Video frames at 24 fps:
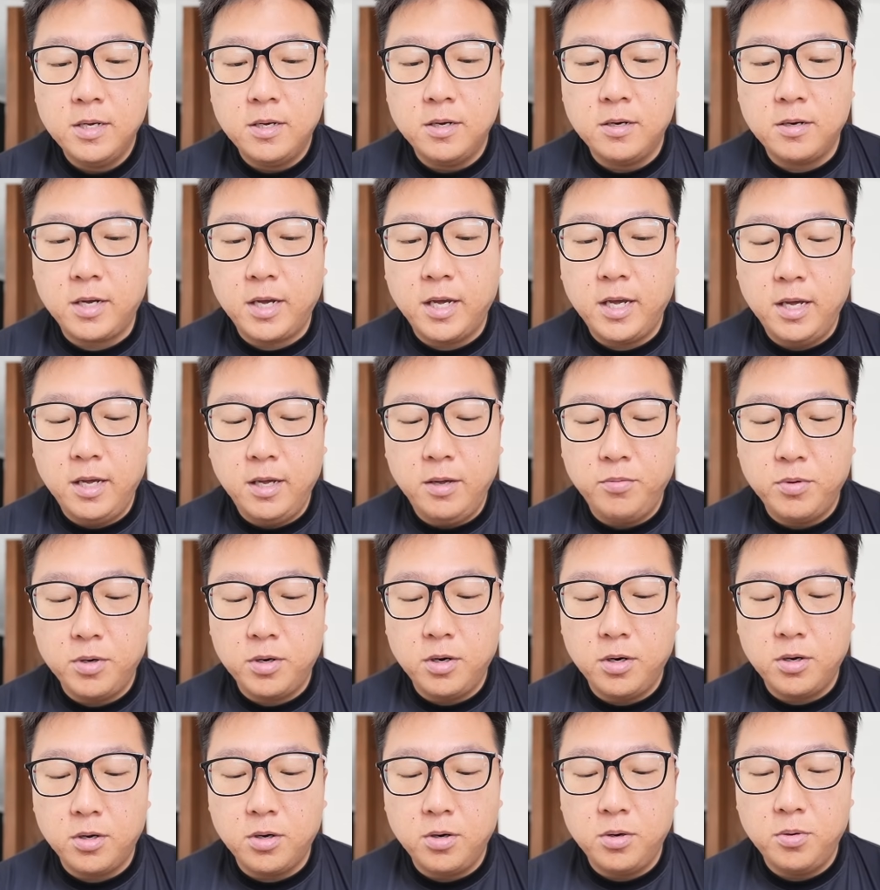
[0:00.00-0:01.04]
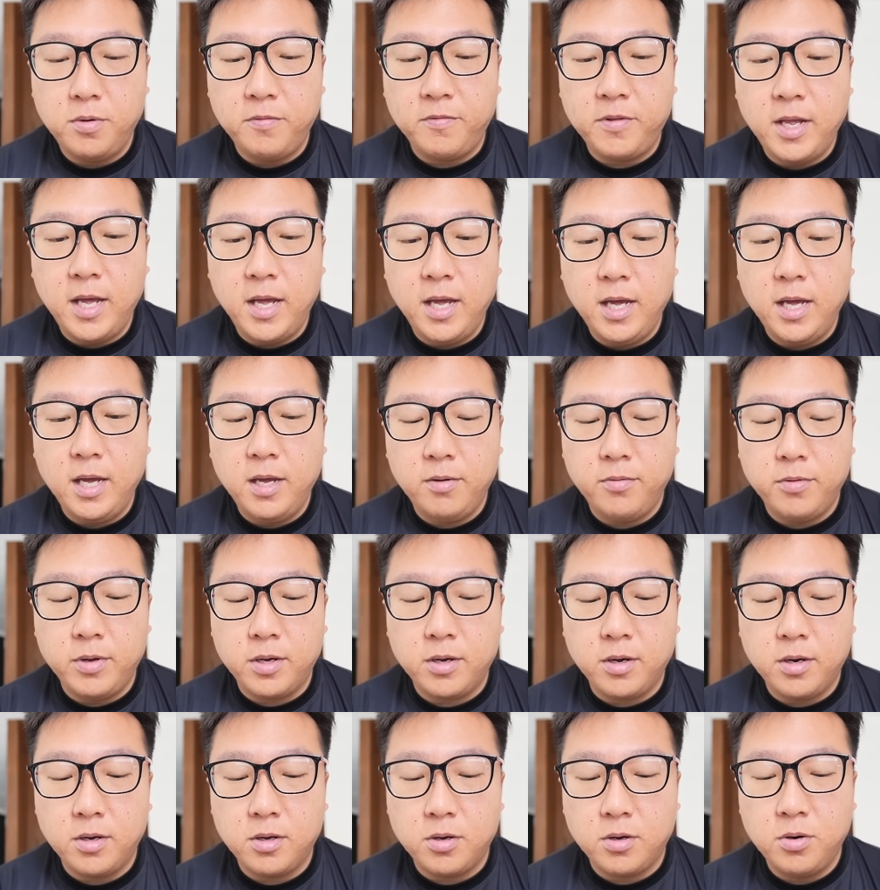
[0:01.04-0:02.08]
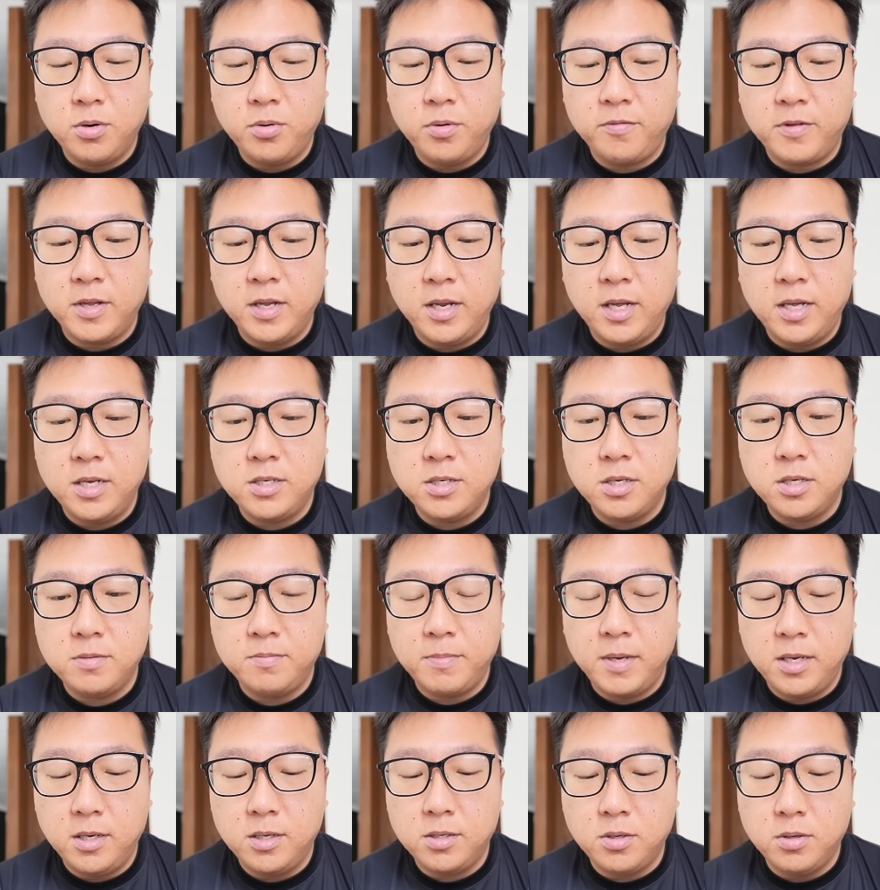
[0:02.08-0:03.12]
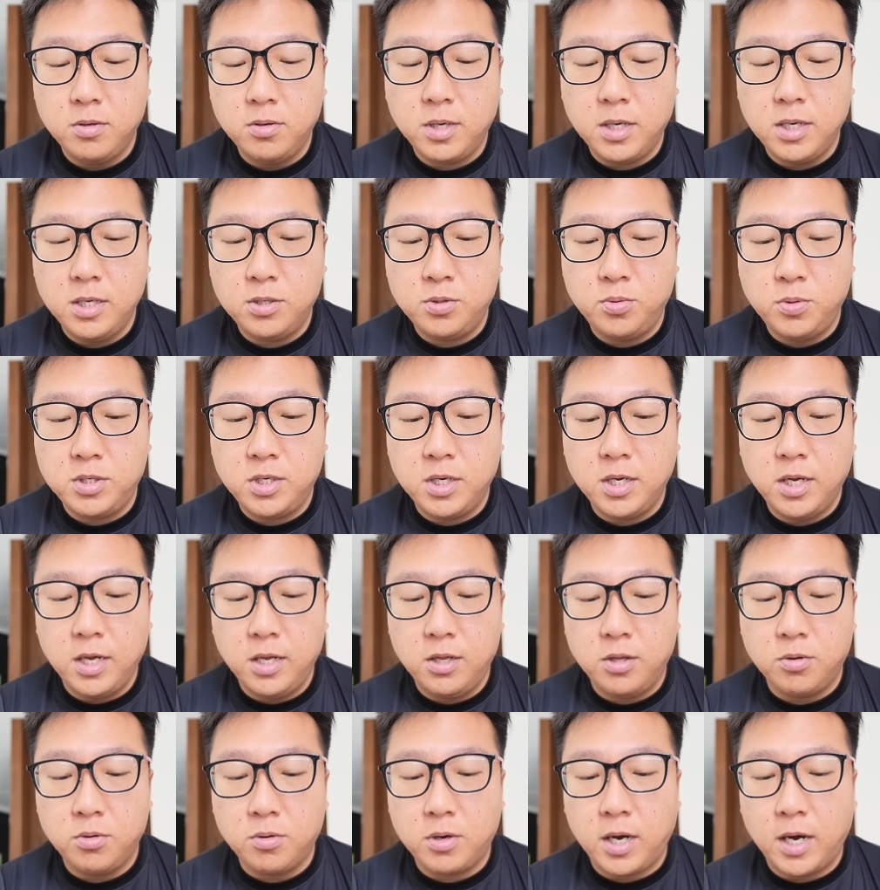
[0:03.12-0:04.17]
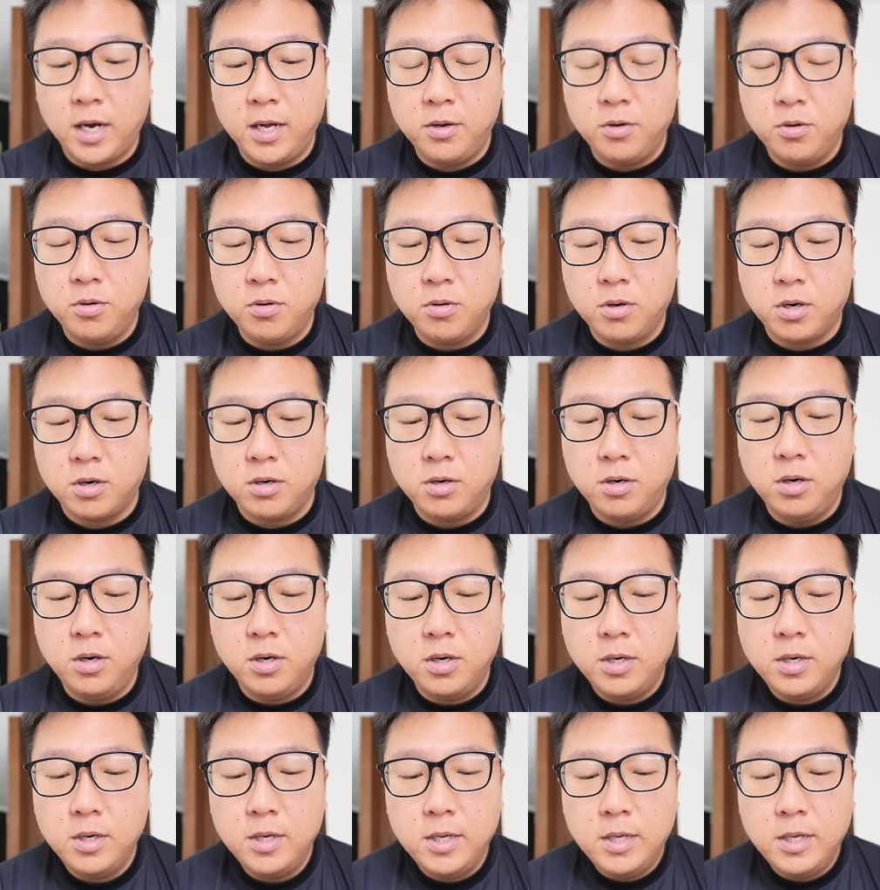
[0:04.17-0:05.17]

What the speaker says: Okay, we're going to go with that. We're going to go with the Nature's Madness. Okay, switching into Kyogre.